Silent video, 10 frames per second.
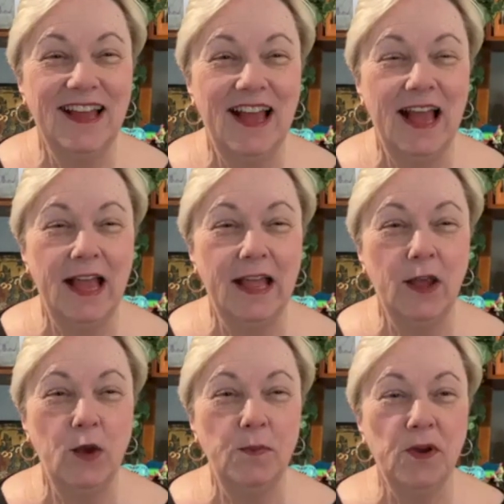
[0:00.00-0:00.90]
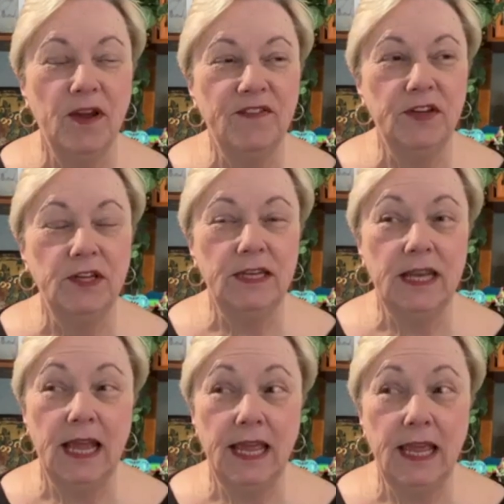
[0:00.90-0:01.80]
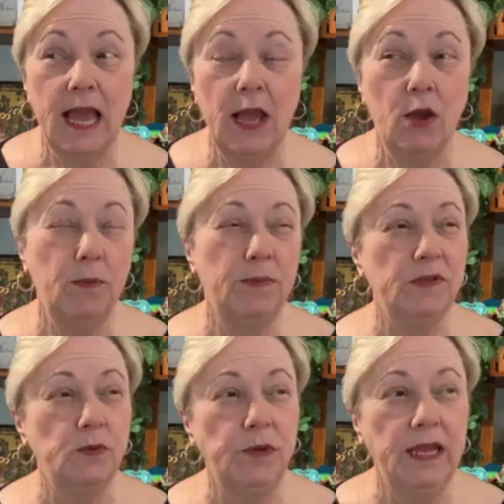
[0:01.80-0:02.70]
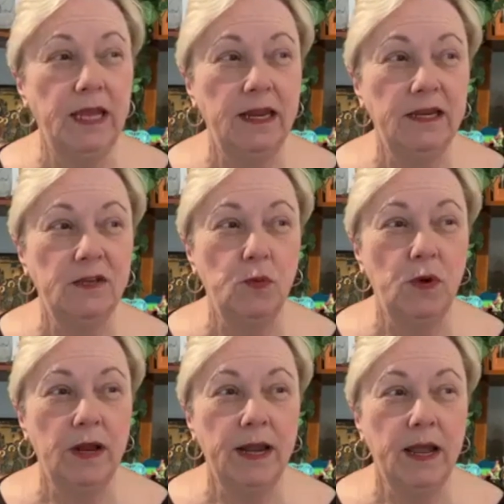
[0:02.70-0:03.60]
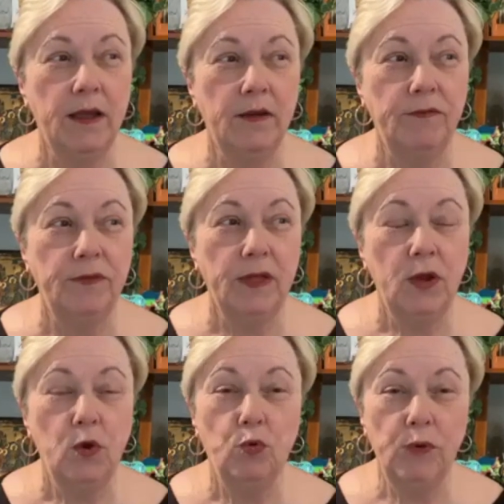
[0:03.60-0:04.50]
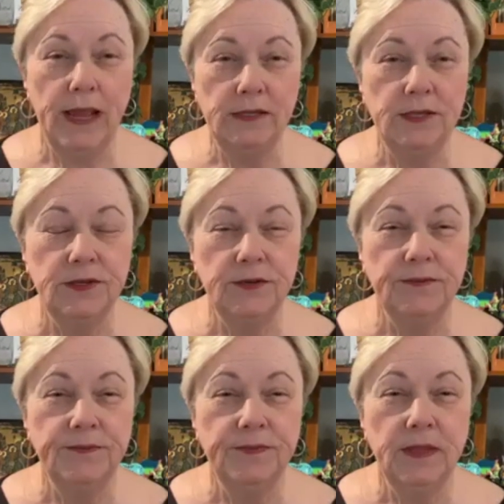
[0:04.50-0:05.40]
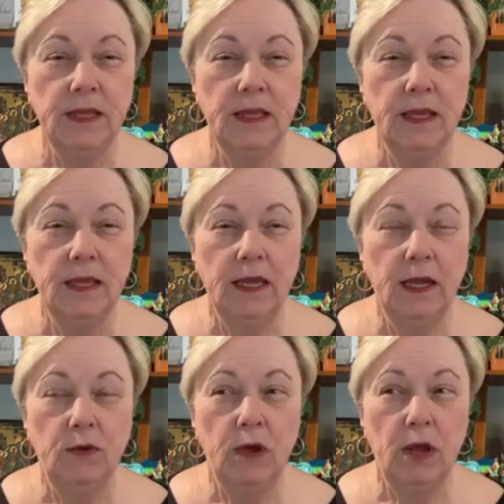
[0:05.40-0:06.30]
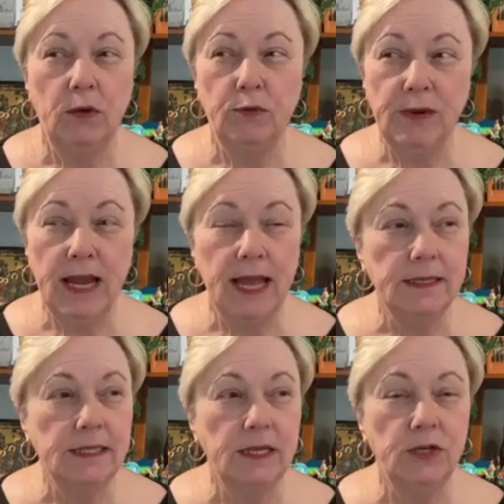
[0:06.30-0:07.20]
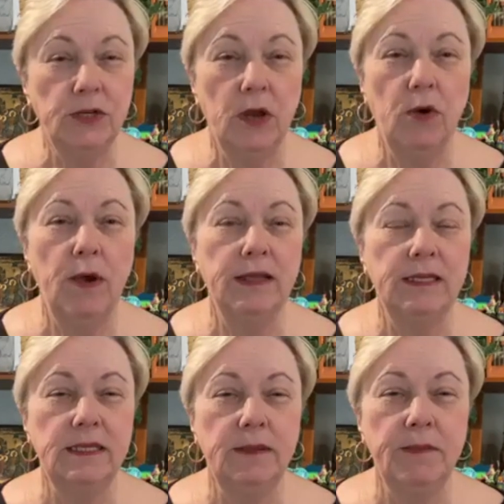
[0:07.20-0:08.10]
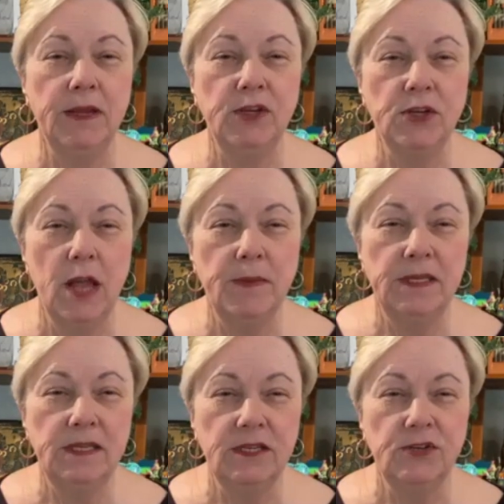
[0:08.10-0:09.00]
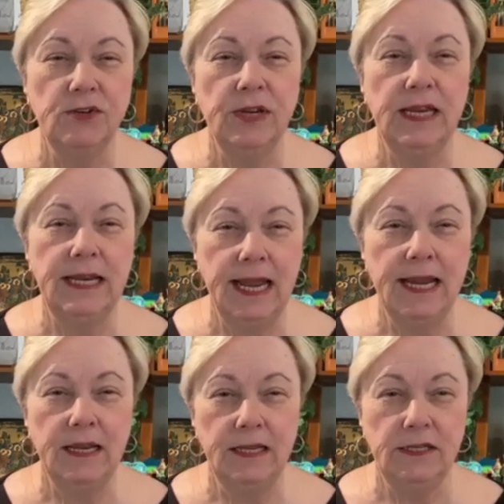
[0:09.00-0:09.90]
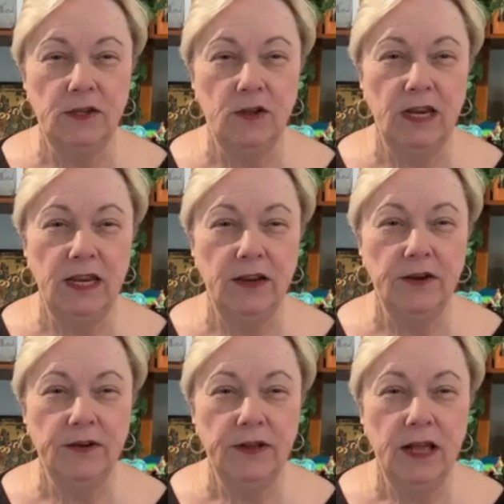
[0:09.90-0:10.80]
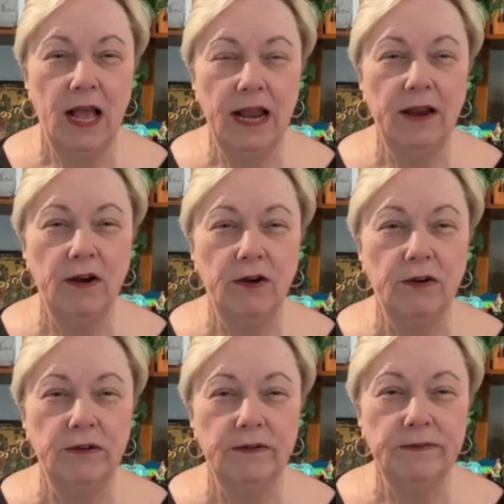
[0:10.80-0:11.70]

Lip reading: I hope you're having a good day. I hope this weekend is one of rest, relaxation. Oh, I see my shaman sister Elena is on here. Hi, girl.